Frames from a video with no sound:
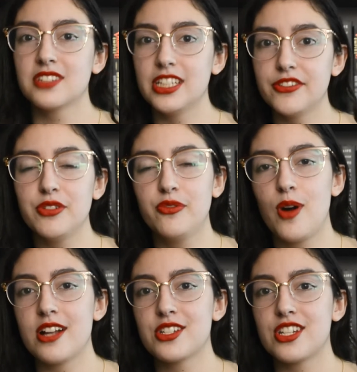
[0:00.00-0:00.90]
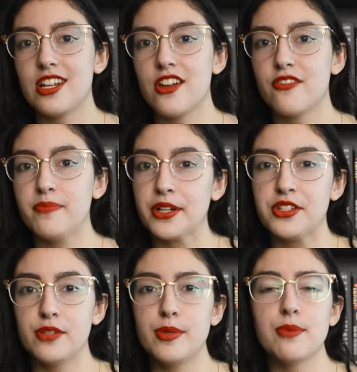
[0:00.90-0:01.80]
If you've watched enough
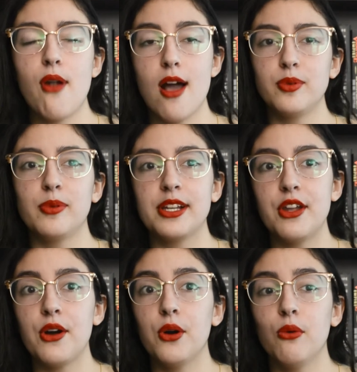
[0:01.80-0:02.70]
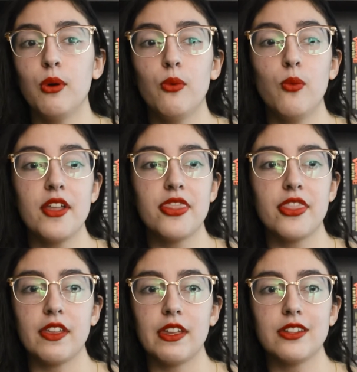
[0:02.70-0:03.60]
BookTube, you probably know what
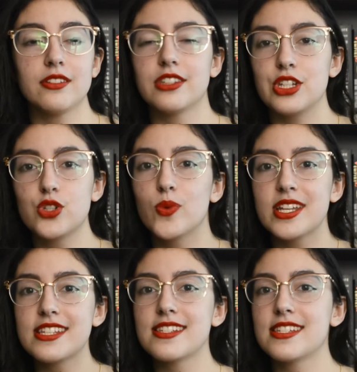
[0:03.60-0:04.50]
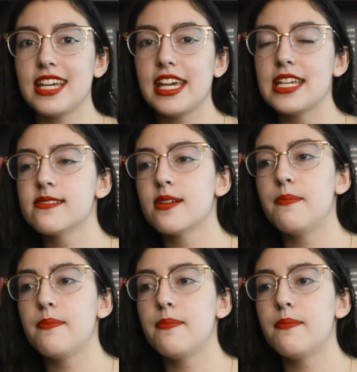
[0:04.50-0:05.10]
the twist is,